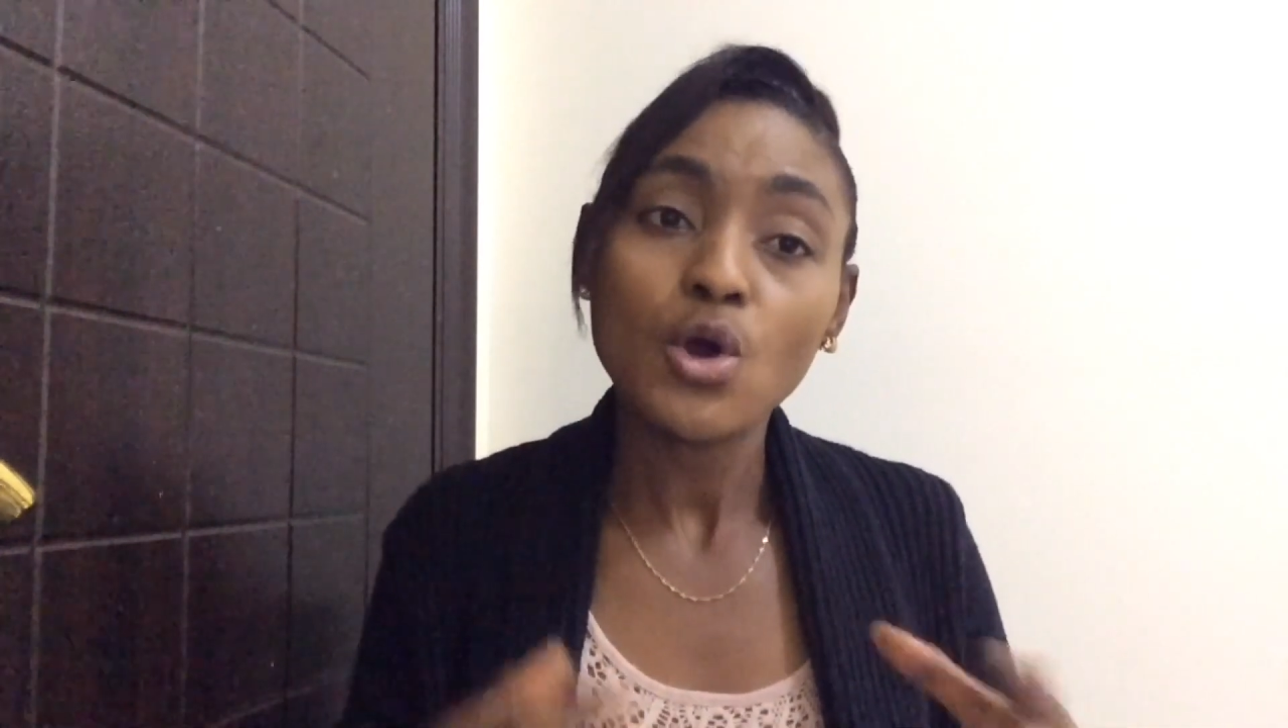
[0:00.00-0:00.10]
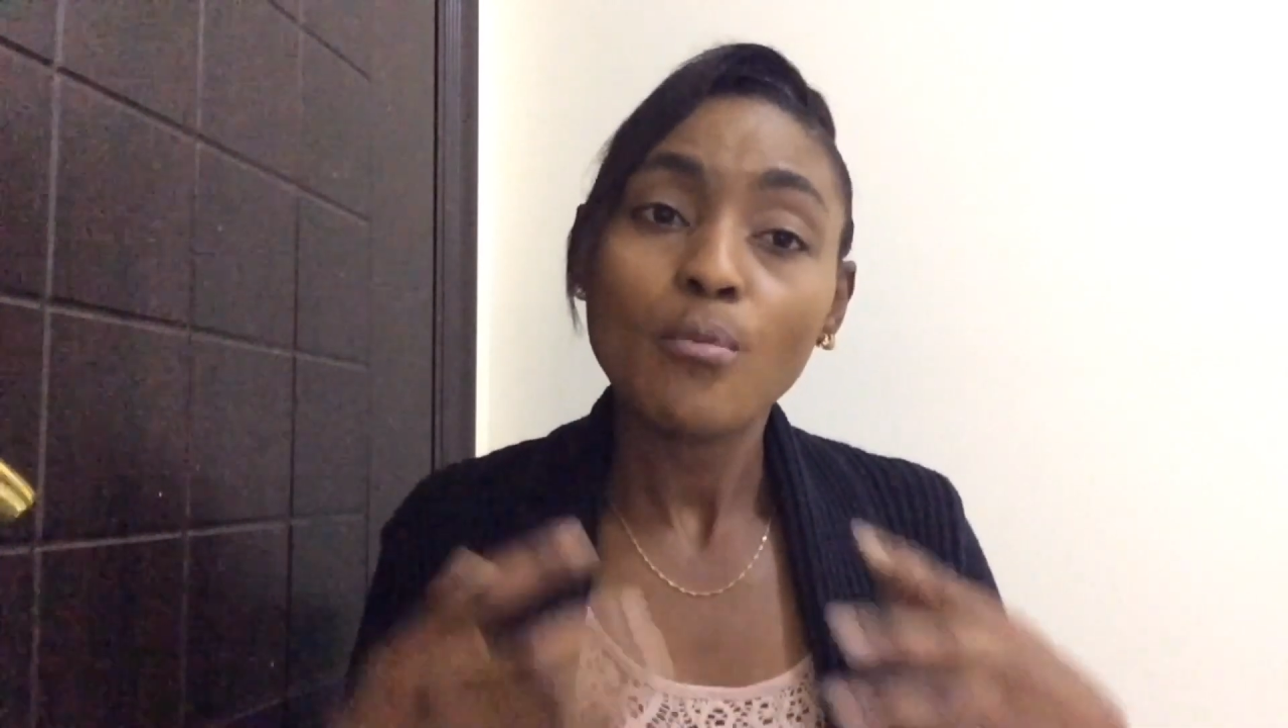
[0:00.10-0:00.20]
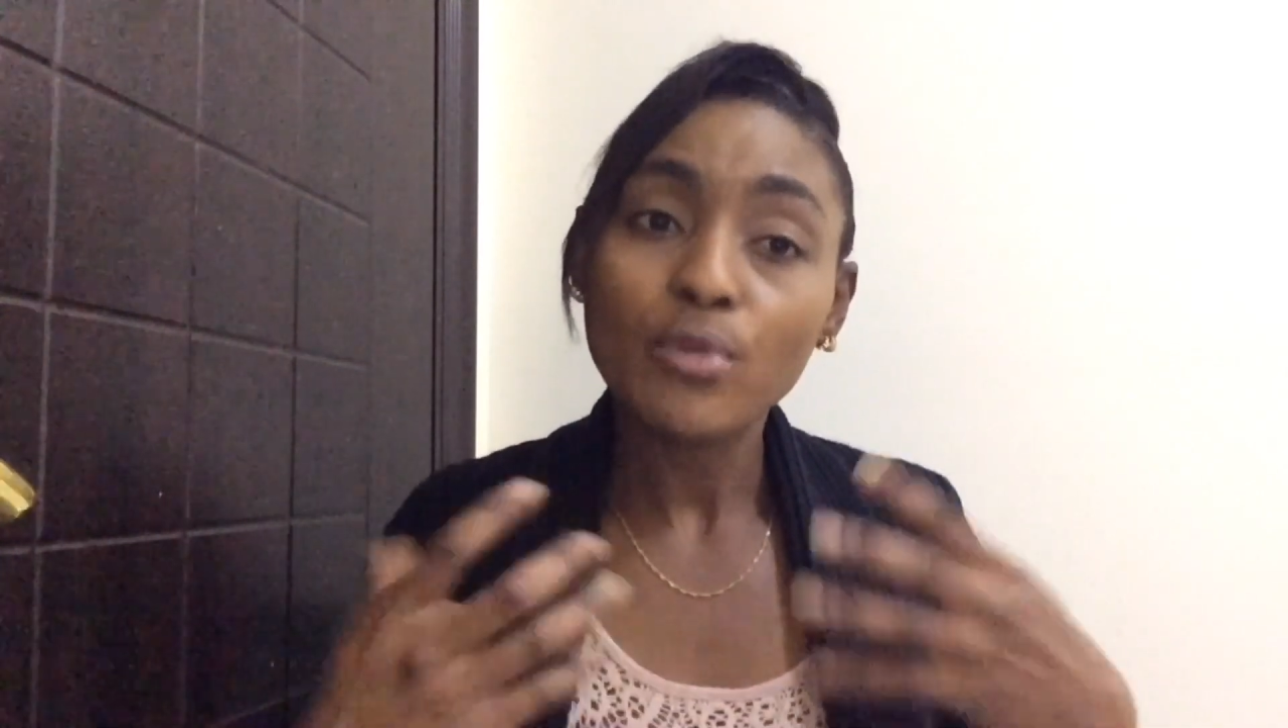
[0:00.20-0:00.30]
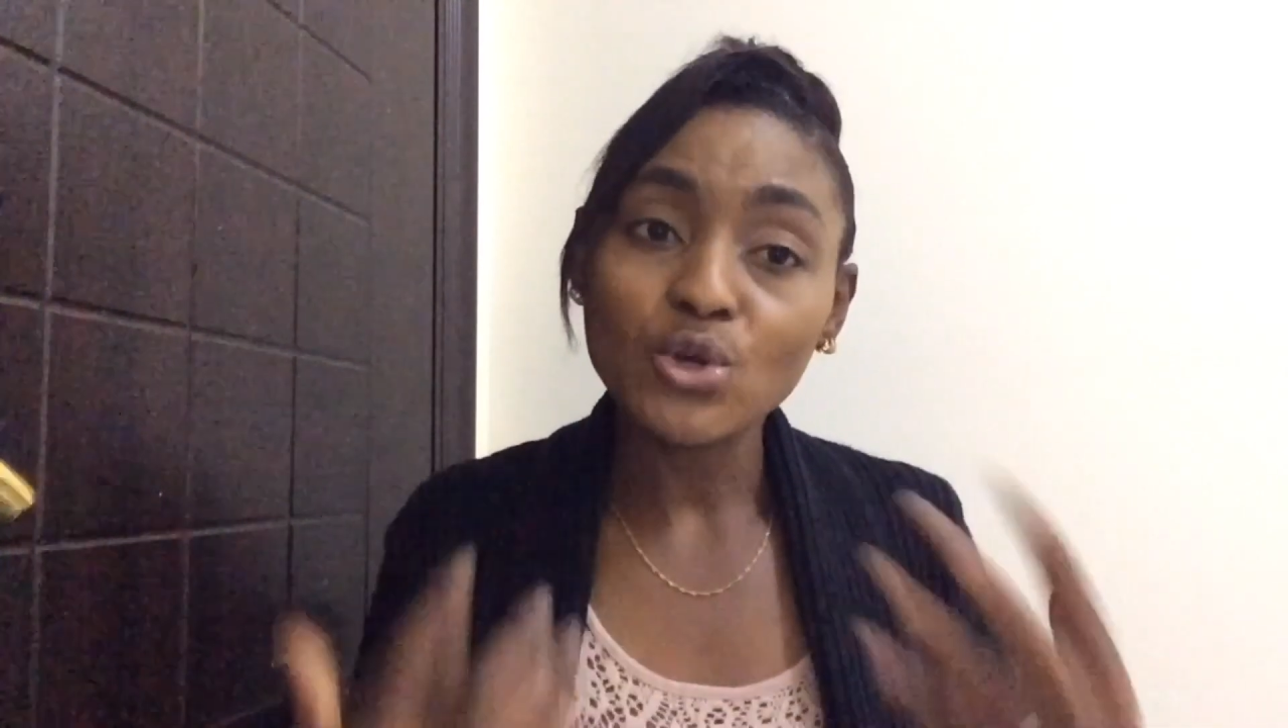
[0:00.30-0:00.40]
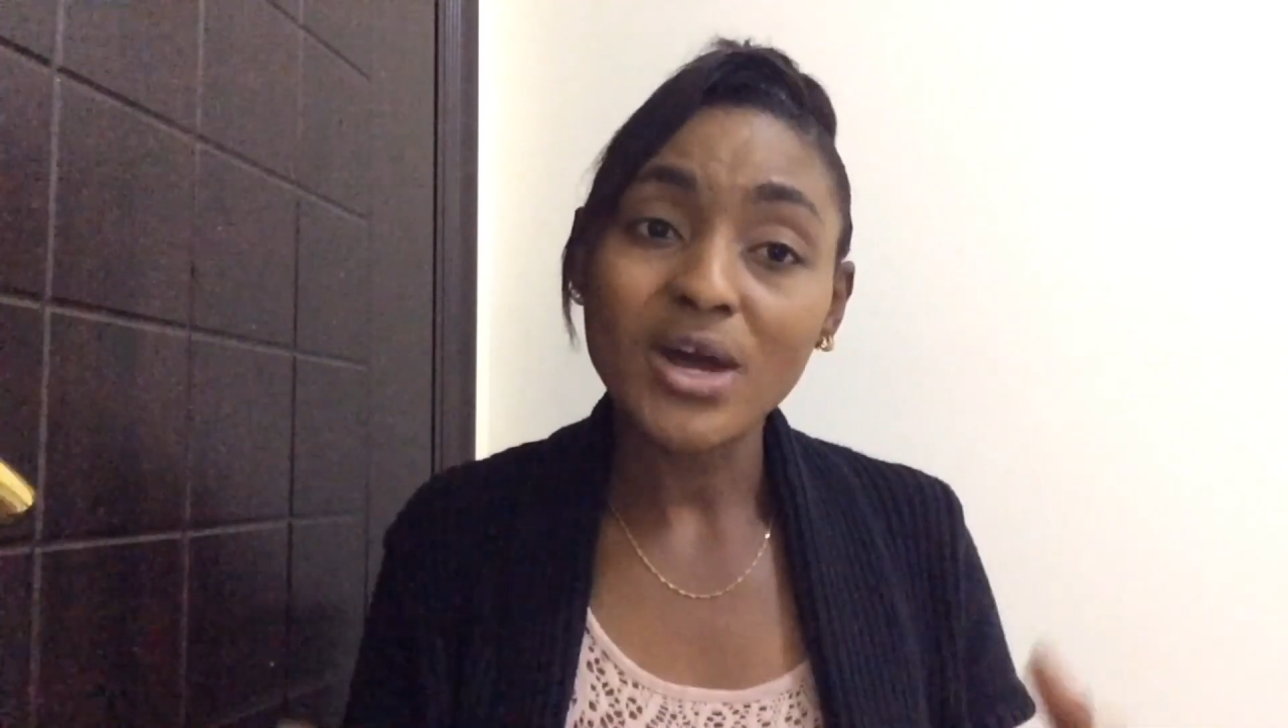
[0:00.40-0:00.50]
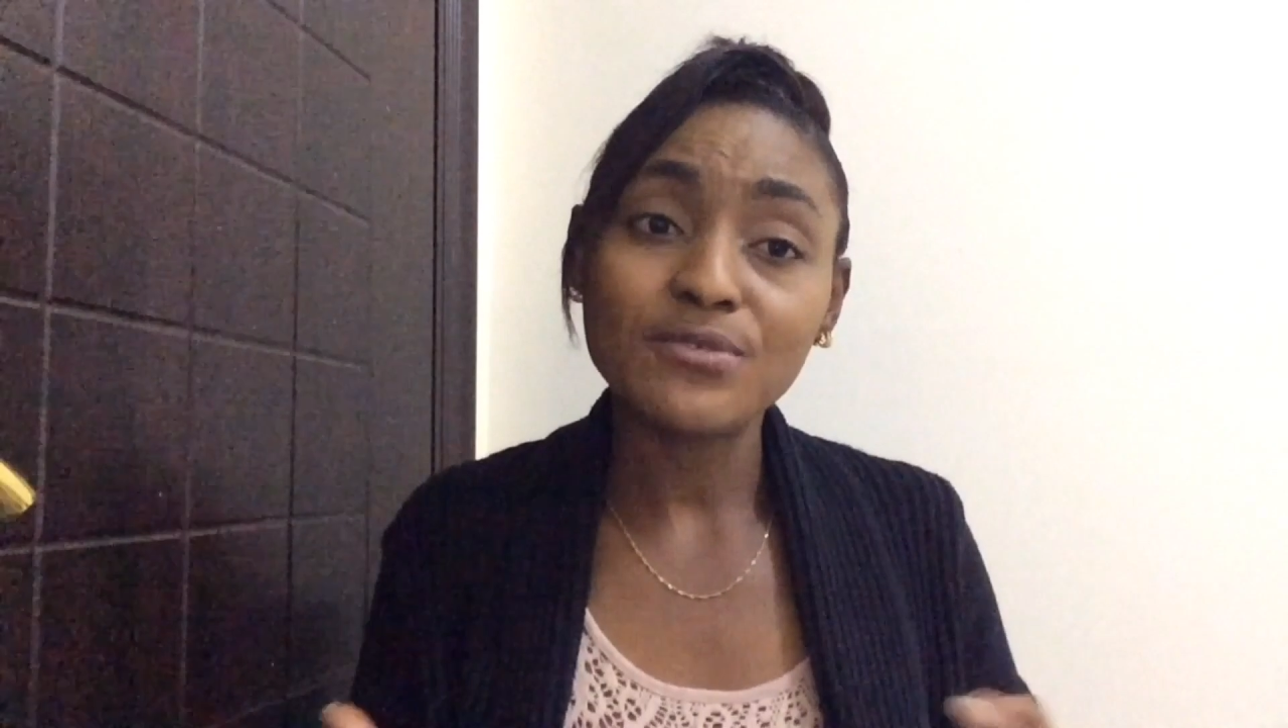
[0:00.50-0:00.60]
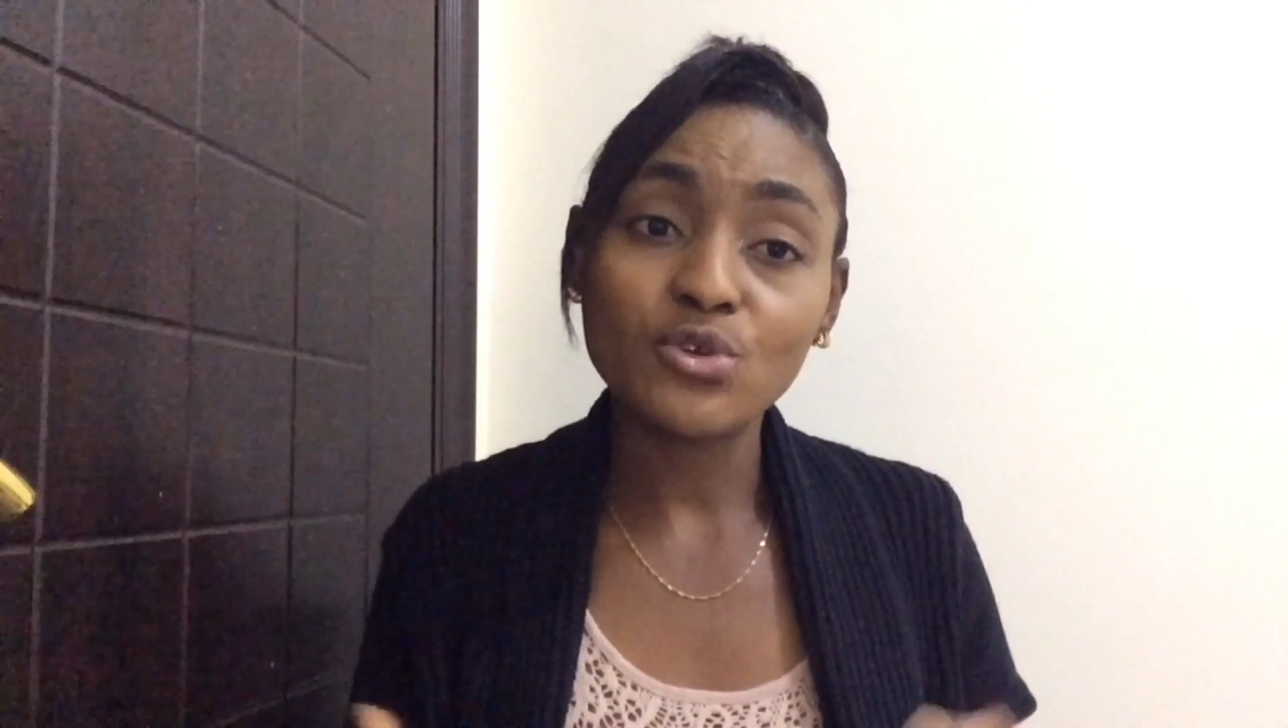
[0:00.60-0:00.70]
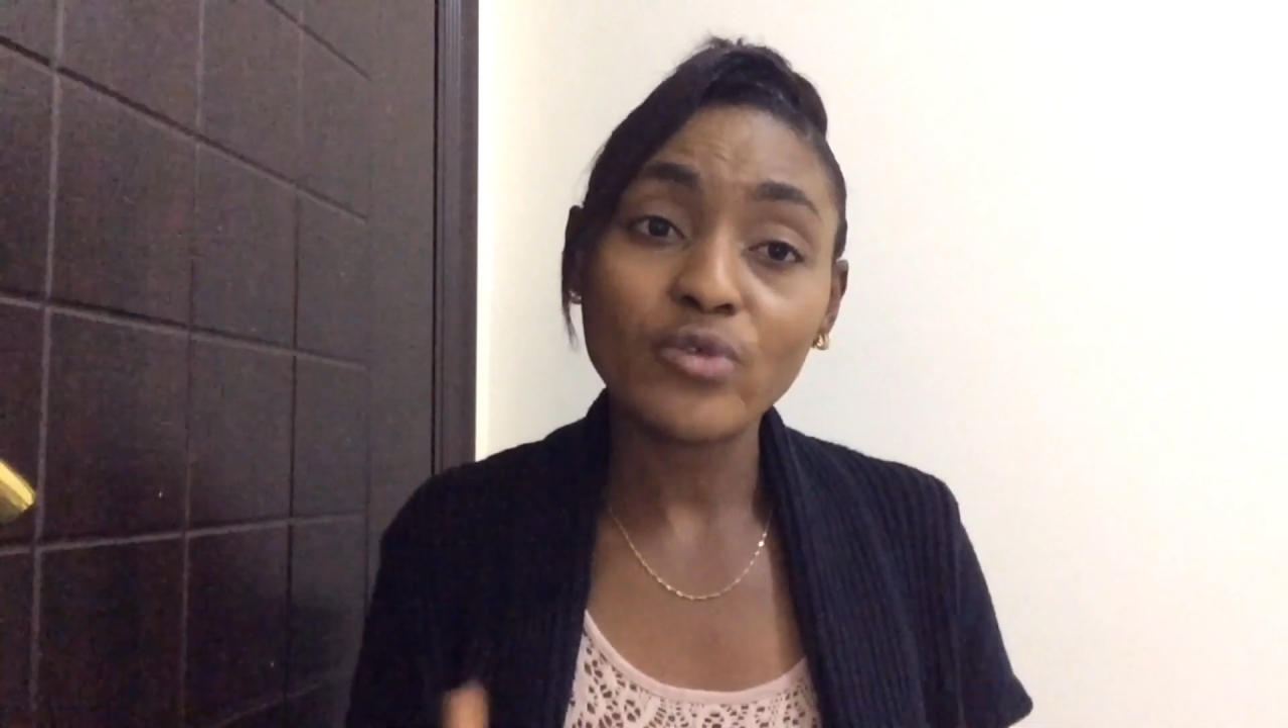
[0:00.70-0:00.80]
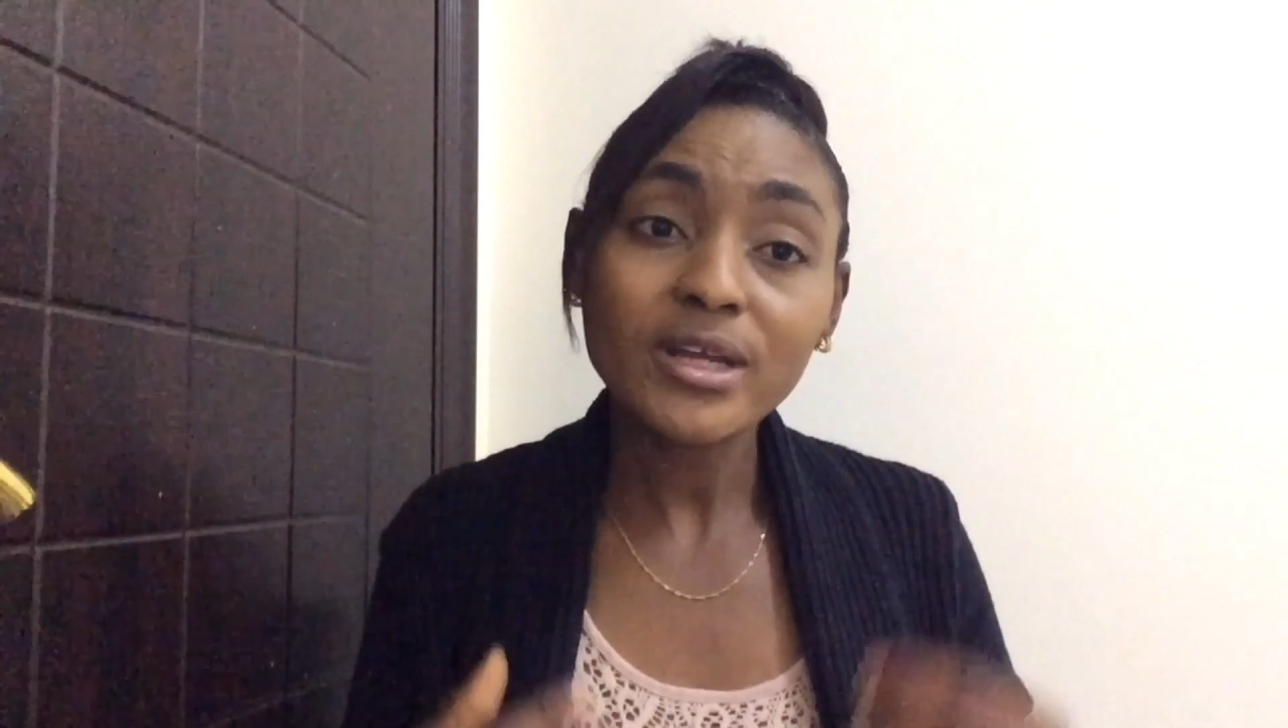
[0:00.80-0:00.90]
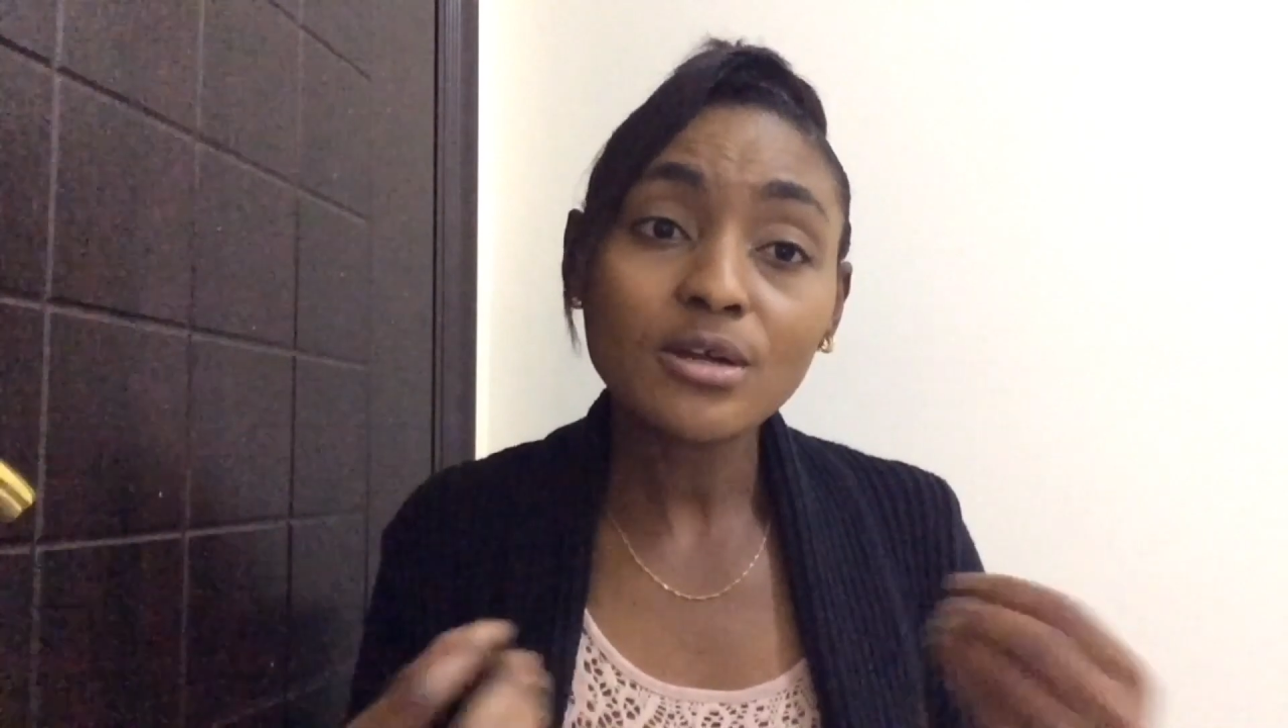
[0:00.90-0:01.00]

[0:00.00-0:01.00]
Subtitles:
but you have great